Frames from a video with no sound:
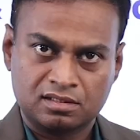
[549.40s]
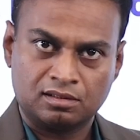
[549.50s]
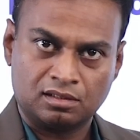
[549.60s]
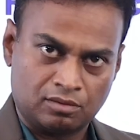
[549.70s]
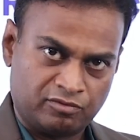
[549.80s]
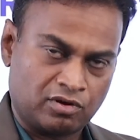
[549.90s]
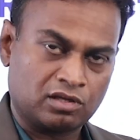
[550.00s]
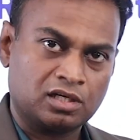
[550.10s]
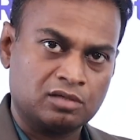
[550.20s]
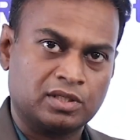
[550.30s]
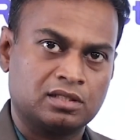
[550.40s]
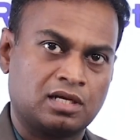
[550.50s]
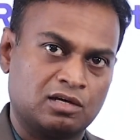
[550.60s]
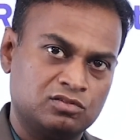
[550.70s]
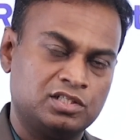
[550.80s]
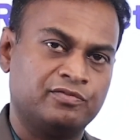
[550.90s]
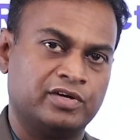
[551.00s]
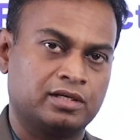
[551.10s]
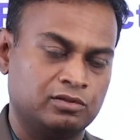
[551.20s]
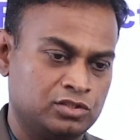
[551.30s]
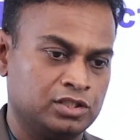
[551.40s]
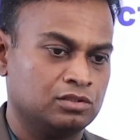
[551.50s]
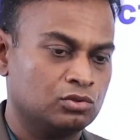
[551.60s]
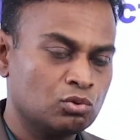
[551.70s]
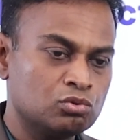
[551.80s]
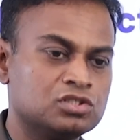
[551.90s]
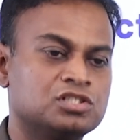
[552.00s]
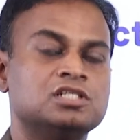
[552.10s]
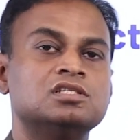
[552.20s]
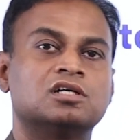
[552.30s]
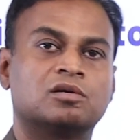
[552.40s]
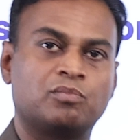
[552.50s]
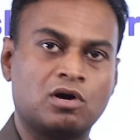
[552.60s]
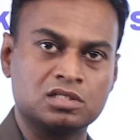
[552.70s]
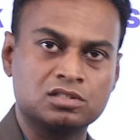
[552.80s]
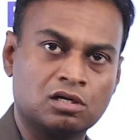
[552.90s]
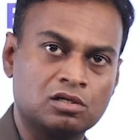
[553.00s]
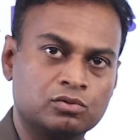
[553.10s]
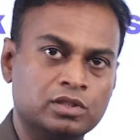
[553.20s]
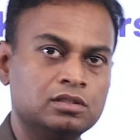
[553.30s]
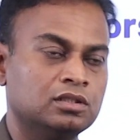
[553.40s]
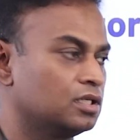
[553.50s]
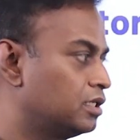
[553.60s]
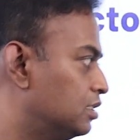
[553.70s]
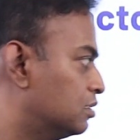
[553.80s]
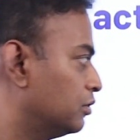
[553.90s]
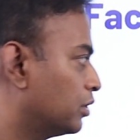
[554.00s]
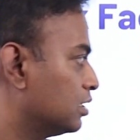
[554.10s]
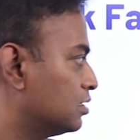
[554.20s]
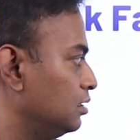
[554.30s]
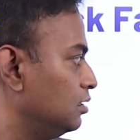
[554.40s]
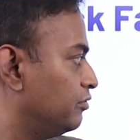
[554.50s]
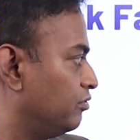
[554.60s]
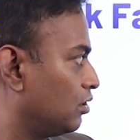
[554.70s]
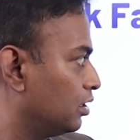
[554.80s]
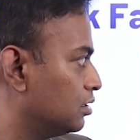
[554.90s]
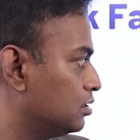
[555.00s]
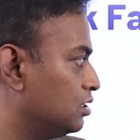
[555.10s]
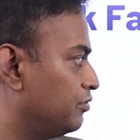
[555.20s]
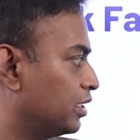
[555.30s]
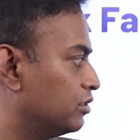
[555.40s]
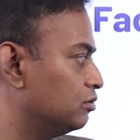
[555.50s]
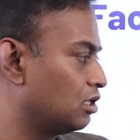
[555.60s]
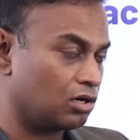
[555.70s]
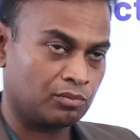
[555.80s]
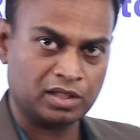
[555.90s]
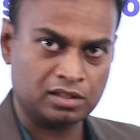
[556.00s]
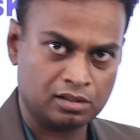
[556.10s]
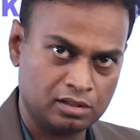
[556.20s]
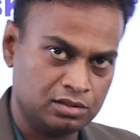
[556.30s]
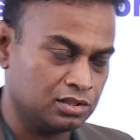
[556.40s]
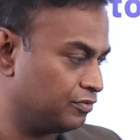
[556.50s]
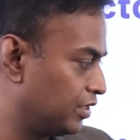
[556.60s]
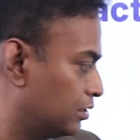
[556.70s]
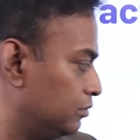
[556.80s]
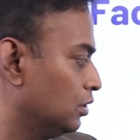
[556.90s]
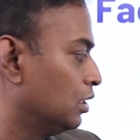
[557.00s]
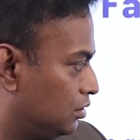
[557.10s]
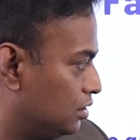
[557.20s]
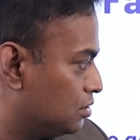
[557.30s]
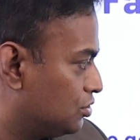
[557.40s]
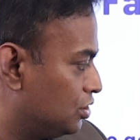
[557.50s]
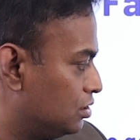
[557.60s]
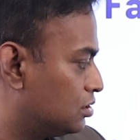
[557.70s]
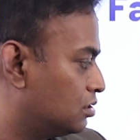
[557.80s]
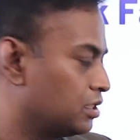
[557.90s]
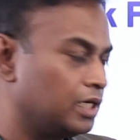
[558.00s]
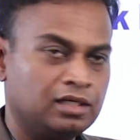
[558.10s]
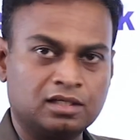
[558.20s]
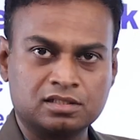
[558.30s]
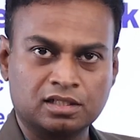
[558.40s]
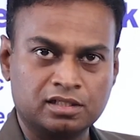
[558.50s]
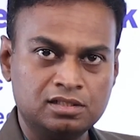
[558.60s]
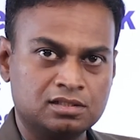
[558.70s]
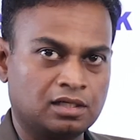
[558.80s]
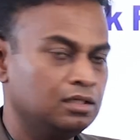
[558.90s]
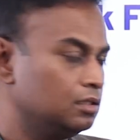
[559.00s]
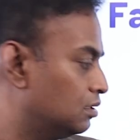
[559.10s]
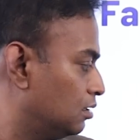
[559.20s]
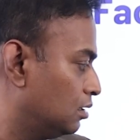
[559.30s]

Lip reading: as the father and mother have defective gene, those genes are passed on to the kids. You can see if father is defective or mother is defective, these genes enter the kids and